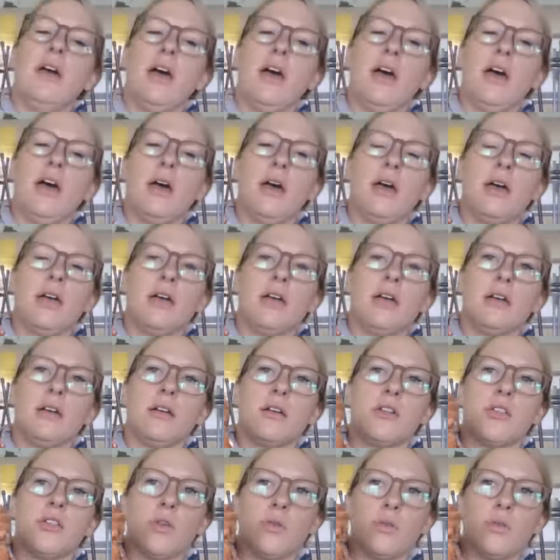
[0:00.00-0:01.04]
uh,
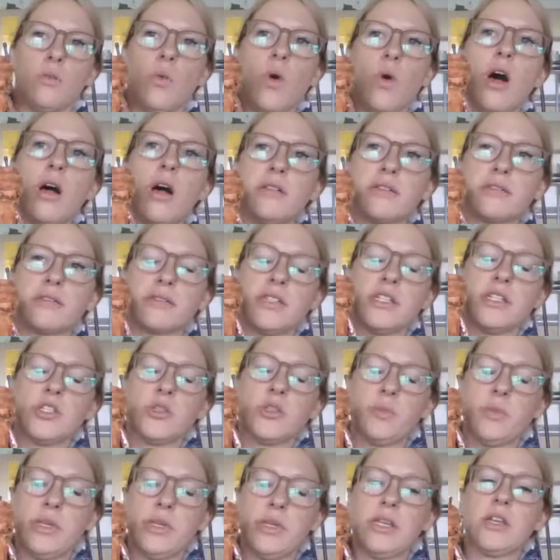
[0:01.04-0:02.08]
or the walls need
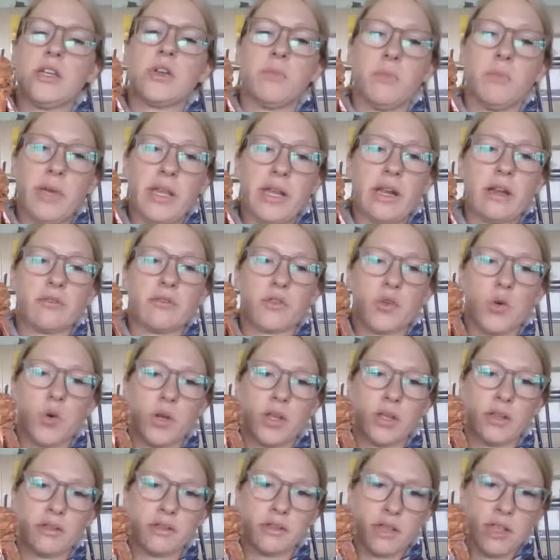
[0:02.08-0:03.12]
to be made out of
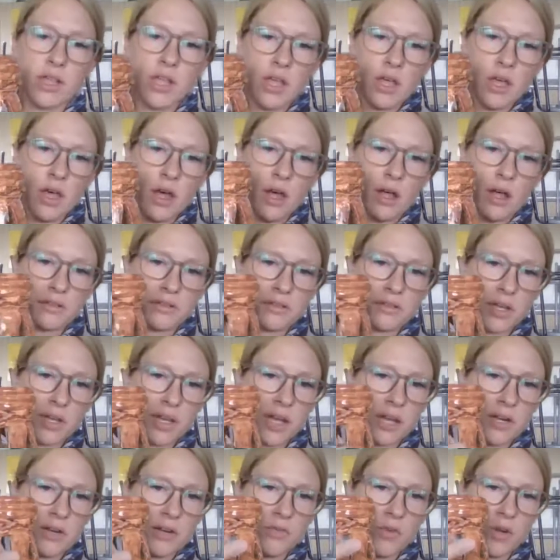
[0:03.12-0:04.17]
coils. Also, I
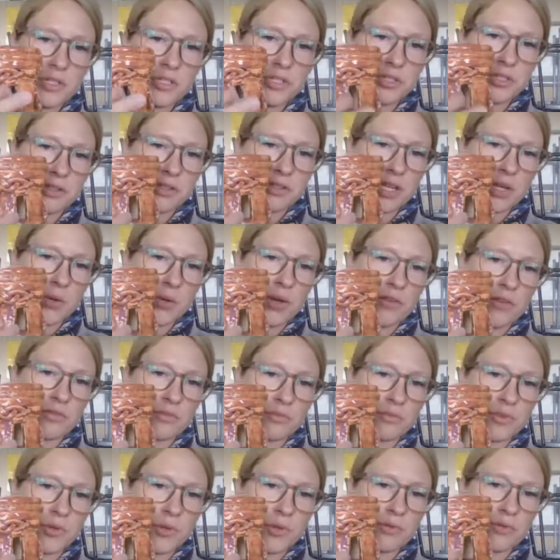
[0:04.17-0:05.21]
kind of want you to stay away
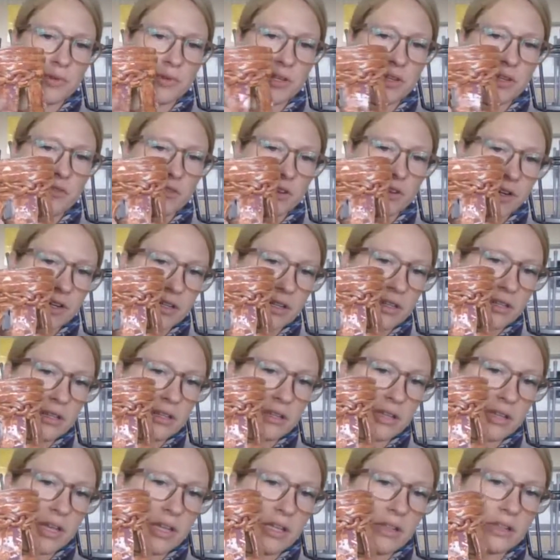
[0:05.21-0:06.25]
from doing really vertical
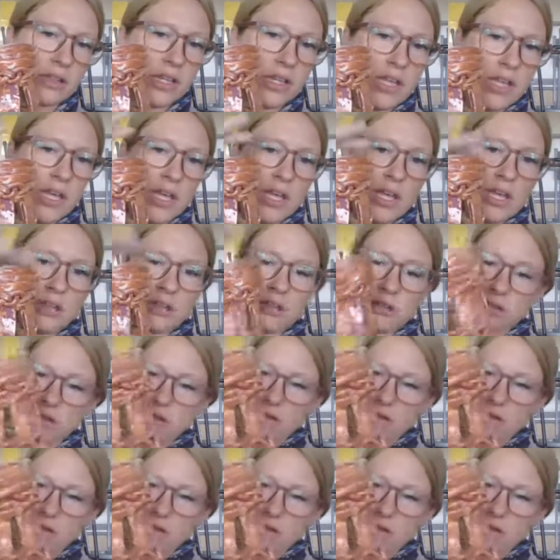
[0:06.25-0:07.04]
designs. It